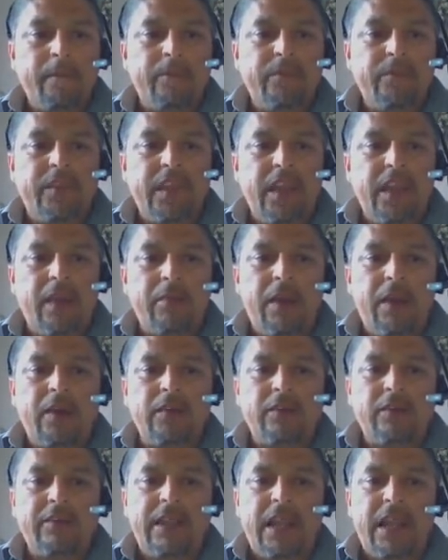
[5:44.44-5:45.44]
the
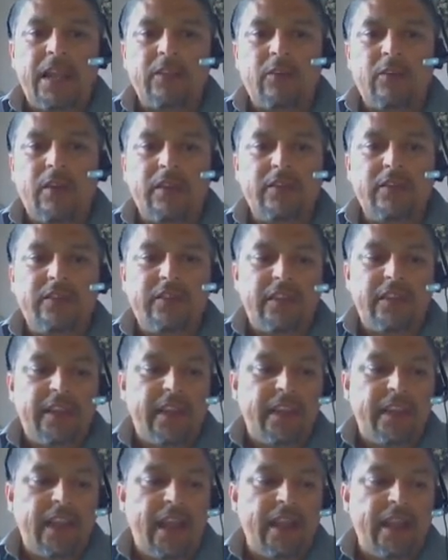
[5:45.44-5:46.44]
amount of electrons
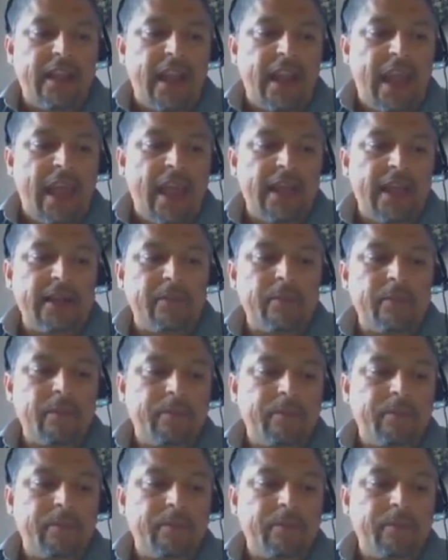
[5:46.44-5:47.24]
in an atom.